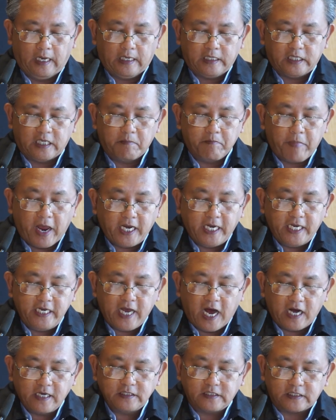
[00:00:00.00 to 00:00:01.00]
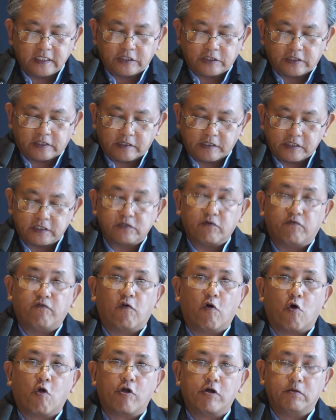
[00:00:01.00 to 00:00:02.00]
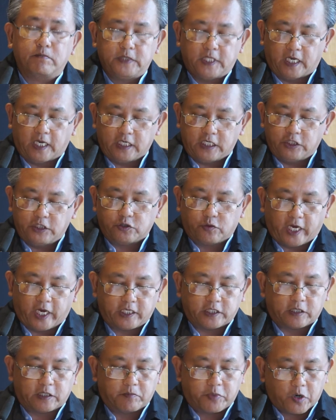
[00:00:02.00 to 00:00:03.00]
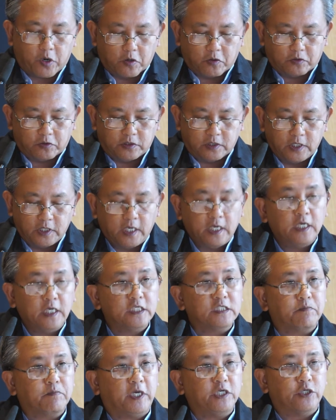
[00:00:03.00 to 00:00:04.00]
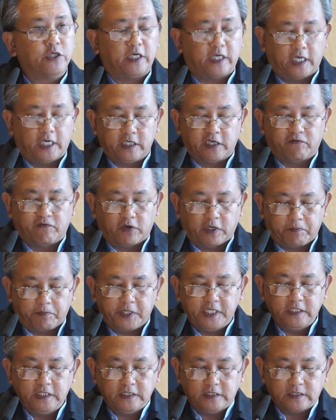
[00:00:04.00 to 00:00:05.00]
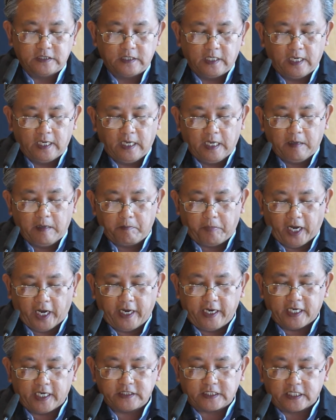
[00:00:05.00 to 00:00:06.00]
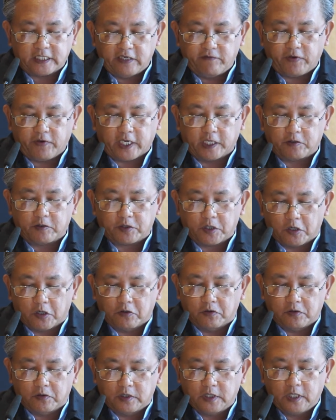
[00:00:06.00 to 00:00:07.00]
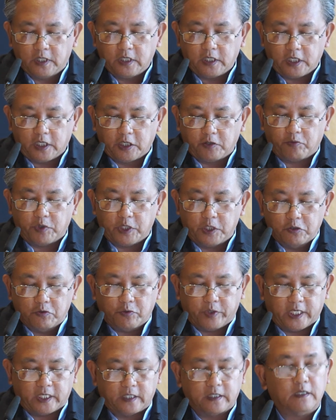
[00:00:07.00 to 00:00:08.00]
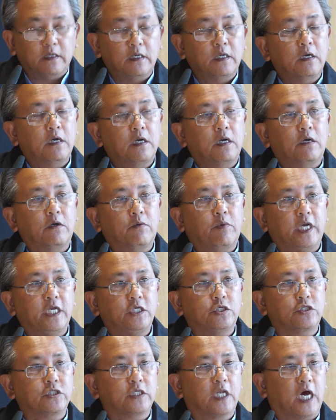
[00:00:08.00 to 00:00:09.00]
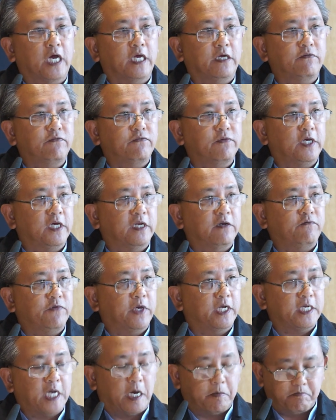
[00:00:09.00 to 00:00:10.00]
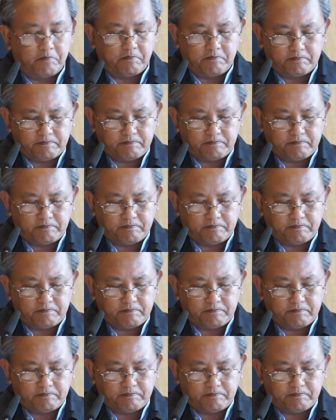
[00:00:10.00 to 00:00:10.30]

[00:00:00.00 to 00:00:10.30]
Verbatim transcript: The many young sisters formed and educated abroad, especially in the Philippines, play a significant role in renewing religious life in Vietnam